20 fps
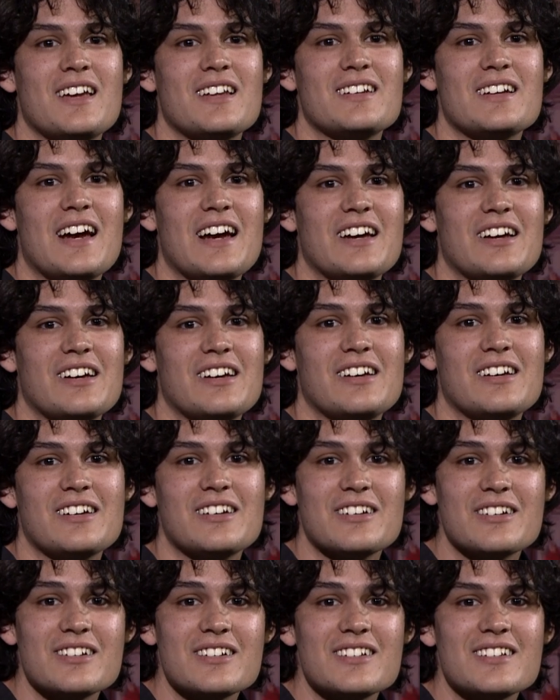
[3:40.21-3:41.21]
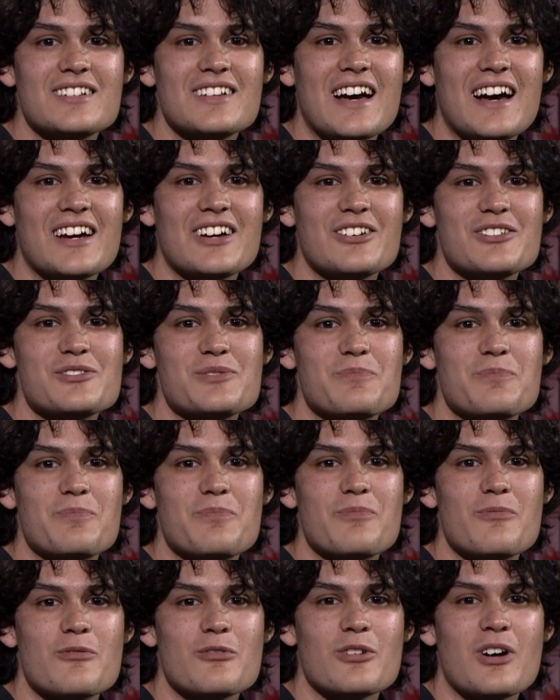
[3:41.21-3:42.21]
Niles
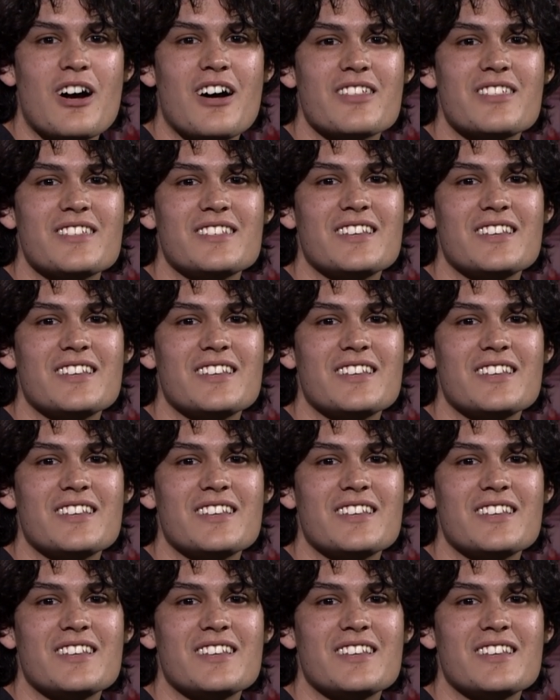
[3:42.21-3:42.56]
Roth